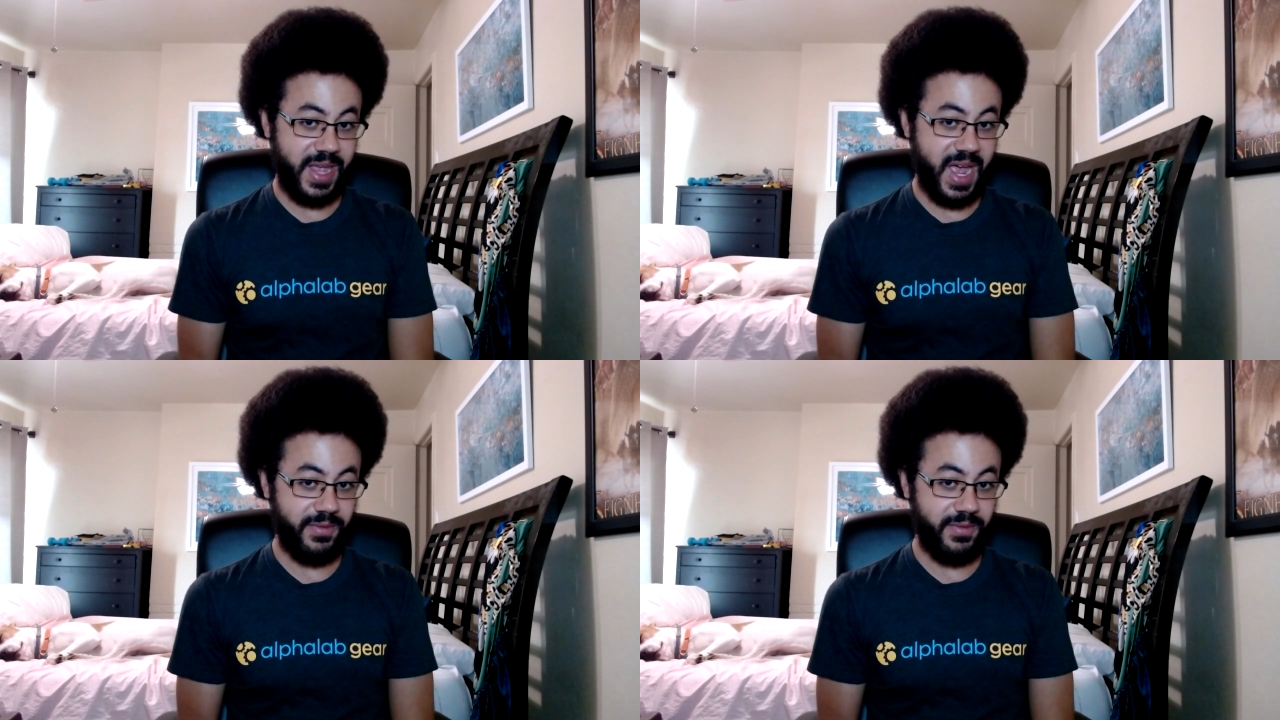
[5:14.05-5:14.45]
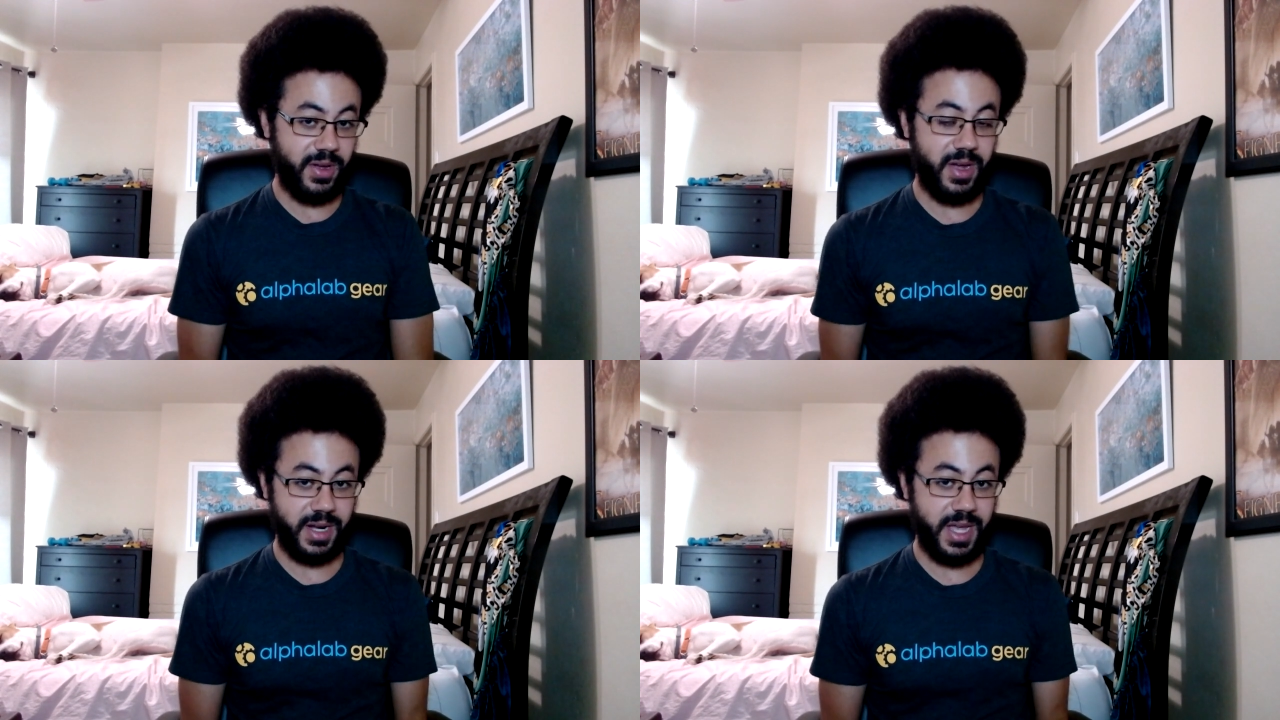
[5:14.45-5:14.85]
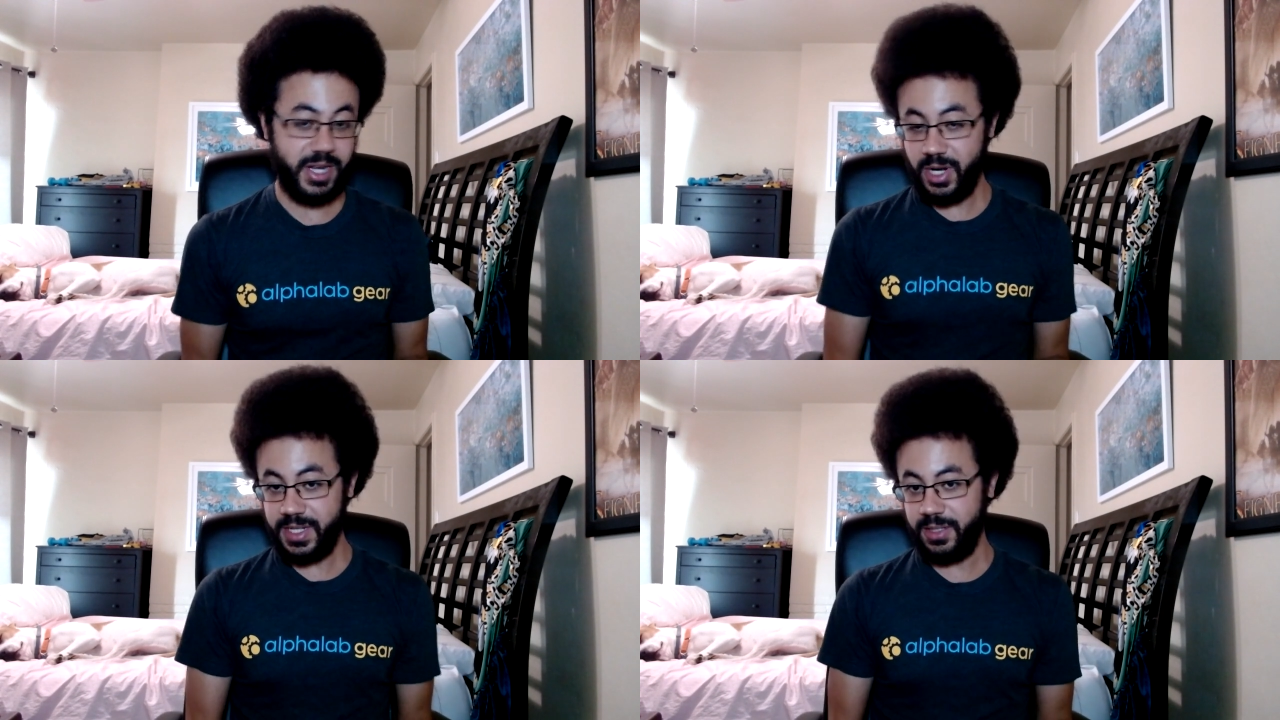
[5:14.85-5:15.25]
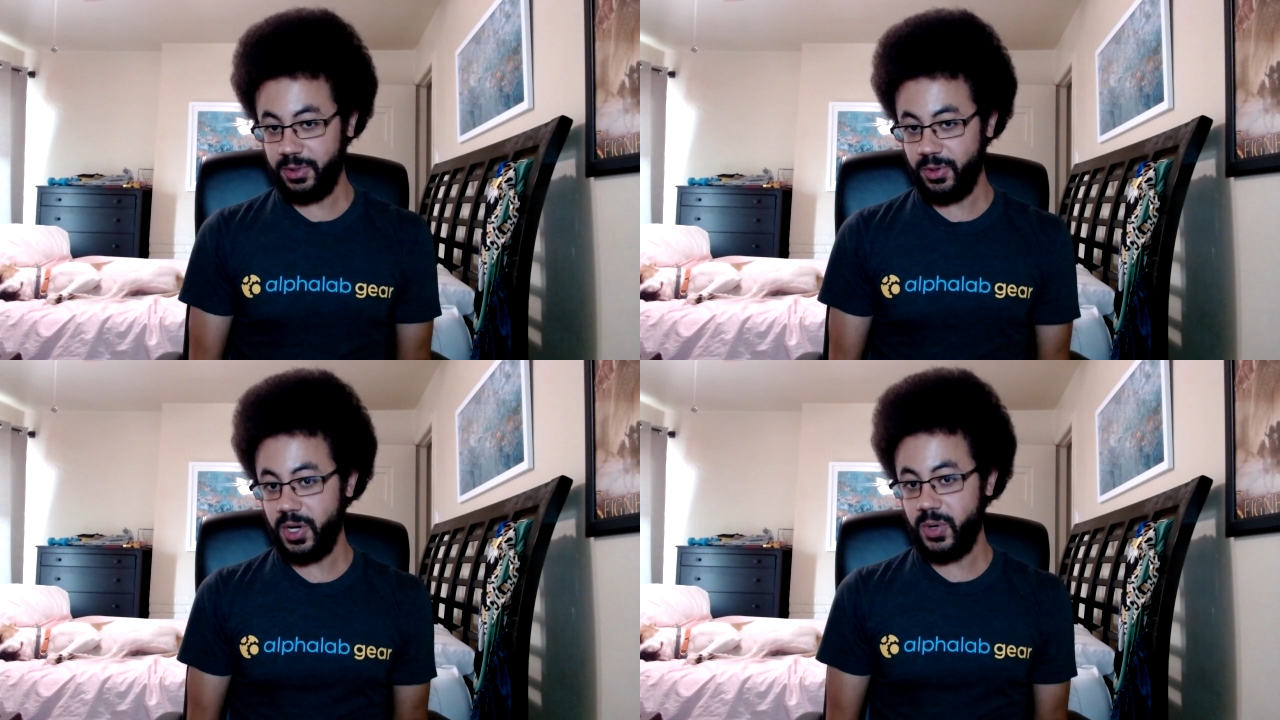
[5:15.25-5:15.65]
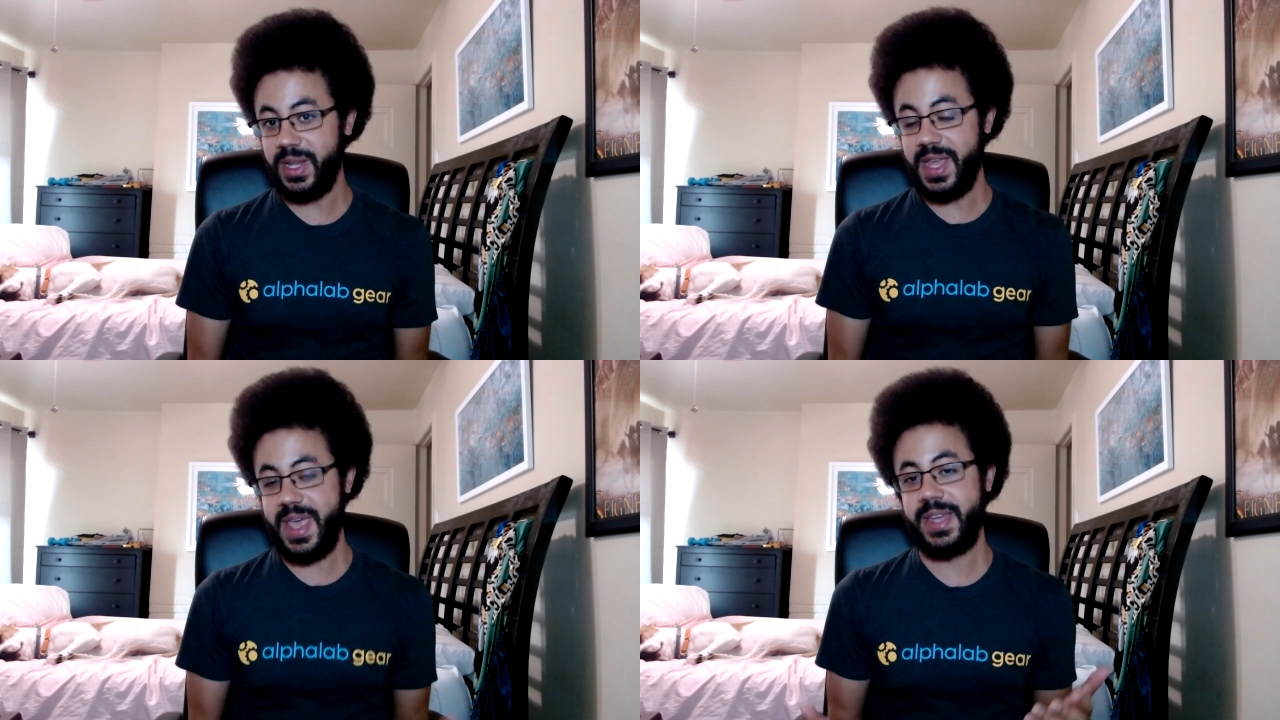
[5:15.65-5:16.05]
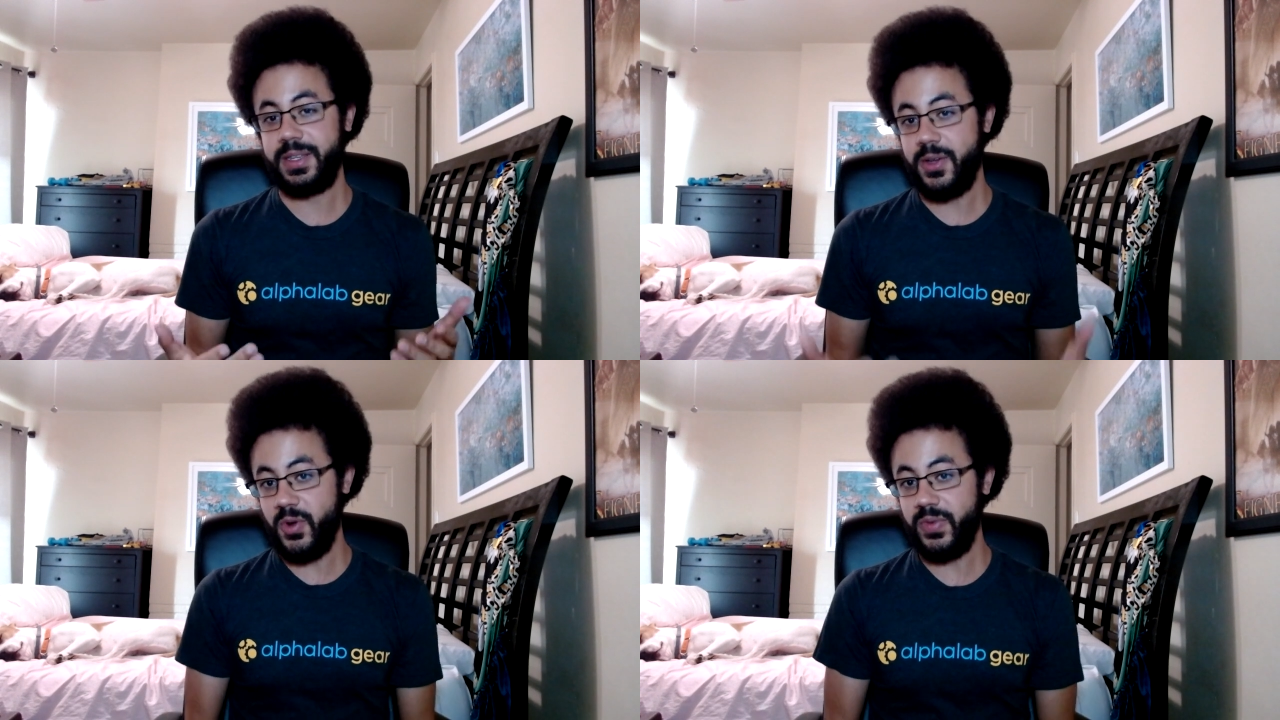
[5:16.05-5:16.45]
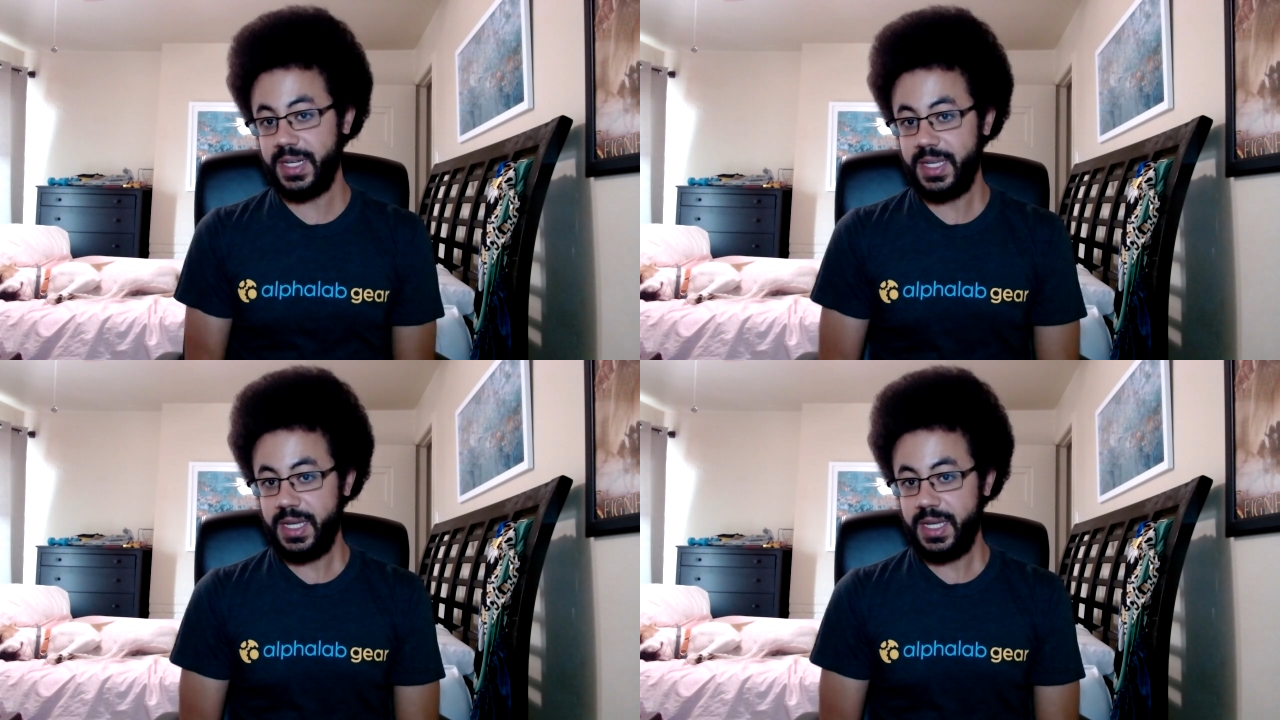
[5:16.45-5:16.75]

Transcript: have on hydroxychloroquine and COVID.